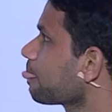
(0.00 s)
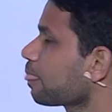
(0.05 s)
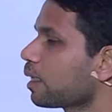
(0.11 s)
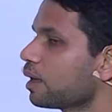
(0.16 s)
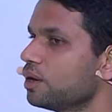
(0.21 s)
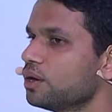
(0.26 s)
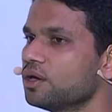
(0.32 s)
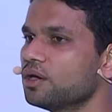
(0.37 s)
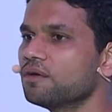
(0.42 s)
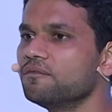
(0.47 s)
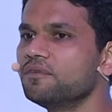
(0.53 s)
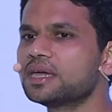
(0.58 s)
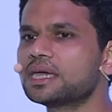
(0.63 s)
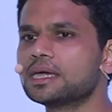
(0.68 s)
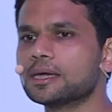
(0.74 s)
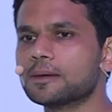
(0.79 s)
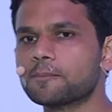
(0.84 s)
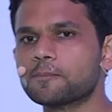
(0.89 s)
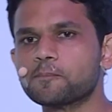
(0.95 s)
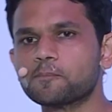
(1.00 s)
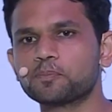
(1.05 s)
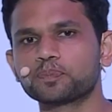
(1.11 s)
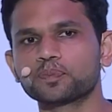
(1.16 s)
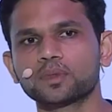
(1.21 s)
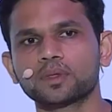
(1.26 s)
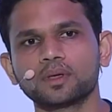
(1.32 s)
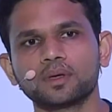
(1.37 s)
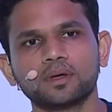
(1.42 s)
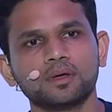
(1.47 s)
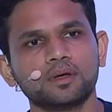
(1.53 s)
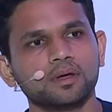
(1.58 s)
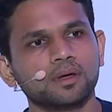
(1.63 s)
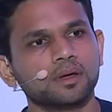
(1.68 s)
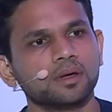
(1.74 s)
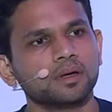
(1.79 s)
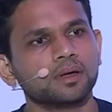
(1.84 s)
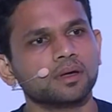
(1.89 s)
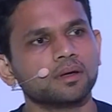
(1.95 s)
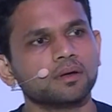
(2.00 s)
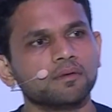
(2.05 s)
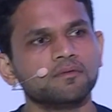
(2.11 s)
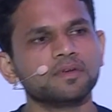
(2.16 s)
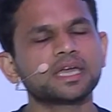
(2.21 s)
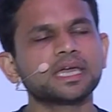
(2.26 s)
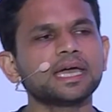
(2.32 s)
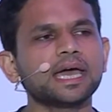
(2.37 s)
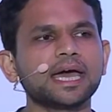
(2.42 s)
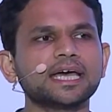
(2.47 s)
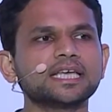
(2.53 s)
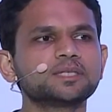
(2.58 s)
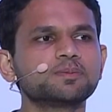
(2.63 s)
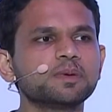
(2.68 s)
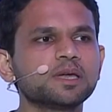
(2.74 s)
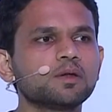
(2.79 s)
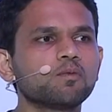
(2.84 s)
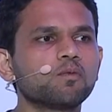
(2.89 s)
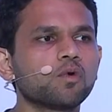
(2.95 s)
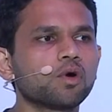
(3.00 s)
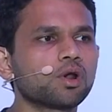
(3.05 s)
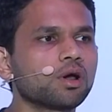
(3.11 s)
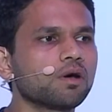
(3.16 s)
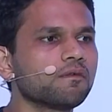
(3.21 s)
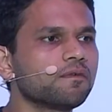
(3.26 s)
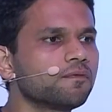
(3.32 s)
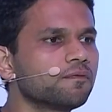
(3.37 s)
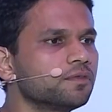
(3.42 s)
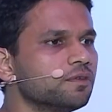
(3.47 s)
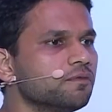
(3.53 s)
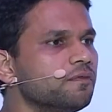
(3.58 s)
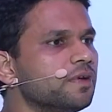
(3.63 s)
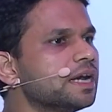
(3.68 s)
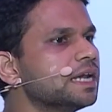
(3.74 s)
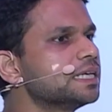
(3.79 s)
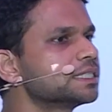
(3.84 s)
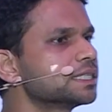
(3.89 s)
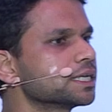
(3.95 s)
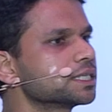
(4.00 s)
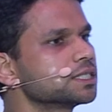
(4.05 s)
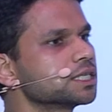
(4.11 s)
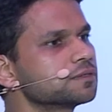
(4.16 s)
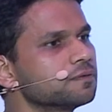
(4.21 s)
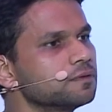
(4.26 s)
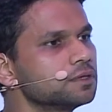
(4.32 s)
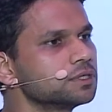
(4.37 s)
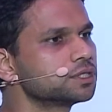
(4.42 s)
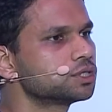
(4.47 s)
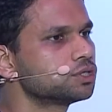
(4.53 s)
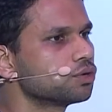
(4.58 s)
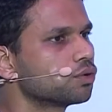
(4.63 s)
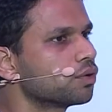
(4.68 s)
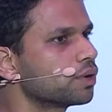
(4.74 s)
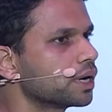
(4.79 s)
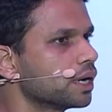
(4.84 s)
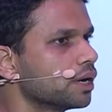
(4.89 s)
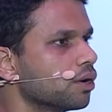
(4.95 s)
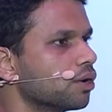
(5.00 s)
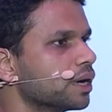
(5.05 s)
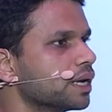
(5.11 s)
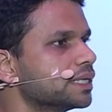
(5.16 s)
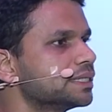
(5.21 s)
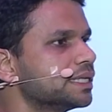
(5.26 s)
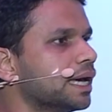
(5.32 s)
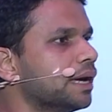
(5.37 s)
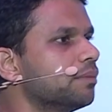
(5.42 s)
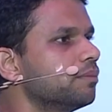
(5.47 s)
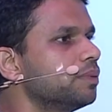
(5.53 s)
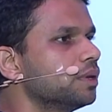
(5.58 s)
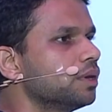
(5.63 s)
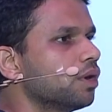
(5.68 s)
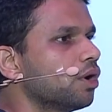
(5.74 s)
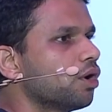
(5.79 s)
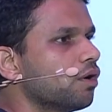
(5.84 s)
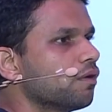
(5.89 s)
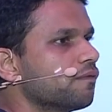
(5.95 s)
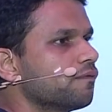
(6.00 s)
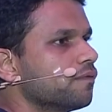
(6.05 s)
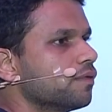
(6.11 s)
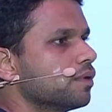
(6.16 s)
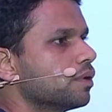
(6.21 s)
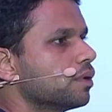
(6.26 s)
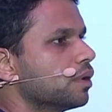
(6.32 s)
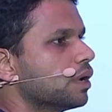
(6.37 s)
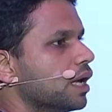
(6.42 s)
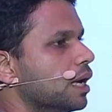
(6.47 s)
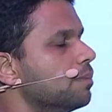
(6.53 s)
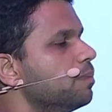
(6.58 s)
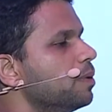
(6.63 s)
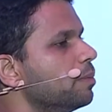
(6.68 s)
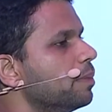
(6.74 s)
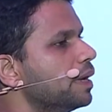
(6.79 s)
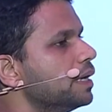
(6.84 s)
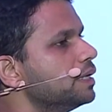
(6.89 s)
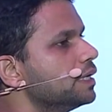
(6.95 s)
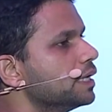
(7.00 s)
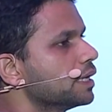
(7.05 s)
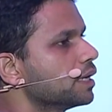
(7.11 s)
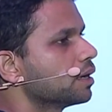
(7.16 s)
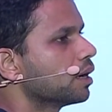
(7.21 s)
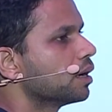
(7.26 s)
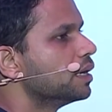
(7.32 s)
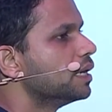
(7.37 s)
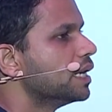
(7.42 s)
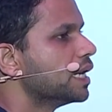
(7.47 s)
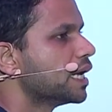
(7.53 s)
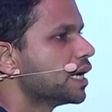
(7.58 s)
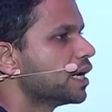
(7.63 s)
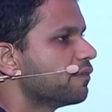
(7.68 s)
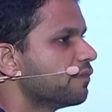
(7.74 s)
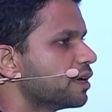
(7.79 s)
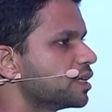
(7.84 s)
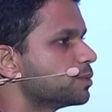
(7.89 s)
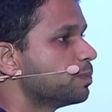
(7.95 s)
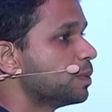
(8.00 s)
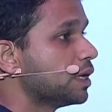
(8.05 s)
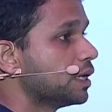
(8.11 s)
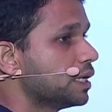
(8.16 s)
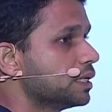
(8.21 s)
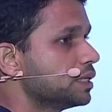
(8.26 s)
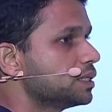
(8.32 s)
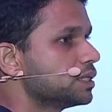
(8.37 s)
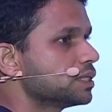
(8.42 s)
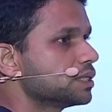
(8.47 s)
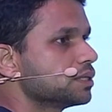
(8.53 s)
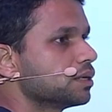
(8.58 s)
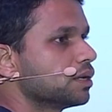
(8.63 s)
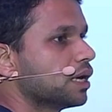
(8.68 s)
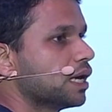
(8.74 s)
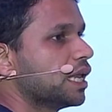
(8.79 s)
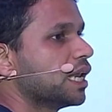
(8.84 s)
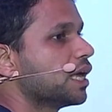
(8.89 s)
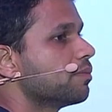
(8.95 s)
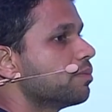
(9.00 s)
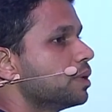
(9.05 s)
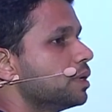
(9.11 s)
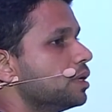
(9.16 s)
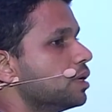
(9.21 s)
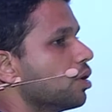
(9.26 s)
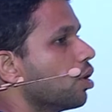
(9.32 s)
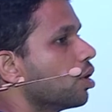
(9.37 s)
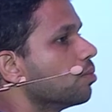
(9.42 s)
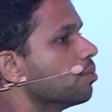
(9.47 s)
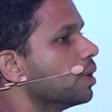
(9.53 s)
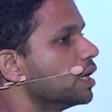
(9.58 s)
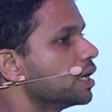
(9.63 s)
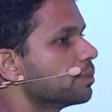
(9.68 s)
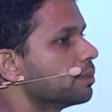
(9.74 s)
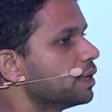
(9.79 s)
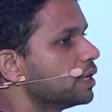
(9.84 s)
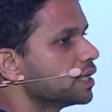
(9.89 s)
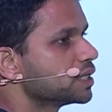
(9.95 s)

Holler is in e-commerce. They both reported more than 20% improvement in purchase conversion delivered by the Instant App that they built,